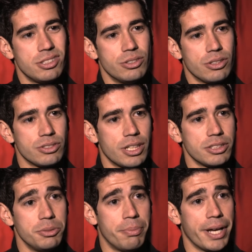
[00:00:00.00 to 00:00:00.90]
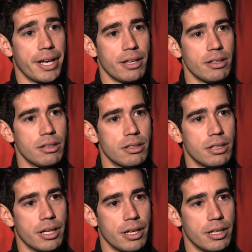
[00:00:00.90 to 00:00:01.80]
She always liked to paint.
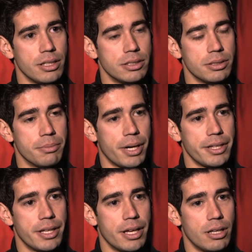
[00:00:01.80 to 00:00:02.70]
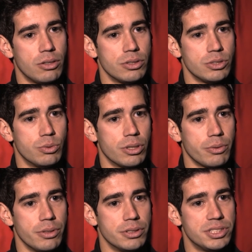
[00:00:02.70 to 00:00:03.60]
And my dad always worked
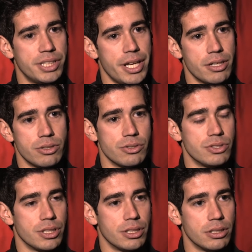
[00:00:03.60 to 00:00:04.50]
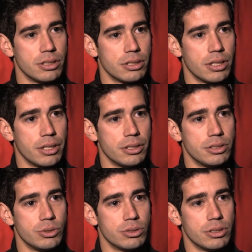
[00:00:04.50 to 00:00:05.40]
with sales, and
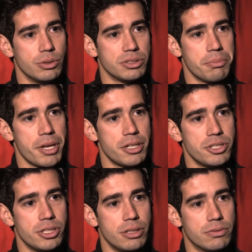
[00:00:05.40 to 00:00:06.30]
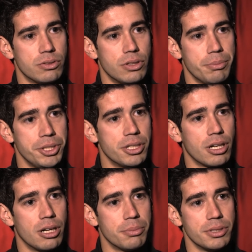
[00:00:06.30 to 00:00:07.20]
he was a manager for beer
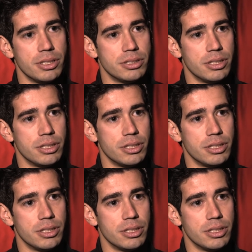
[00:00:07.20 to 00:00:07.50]
companies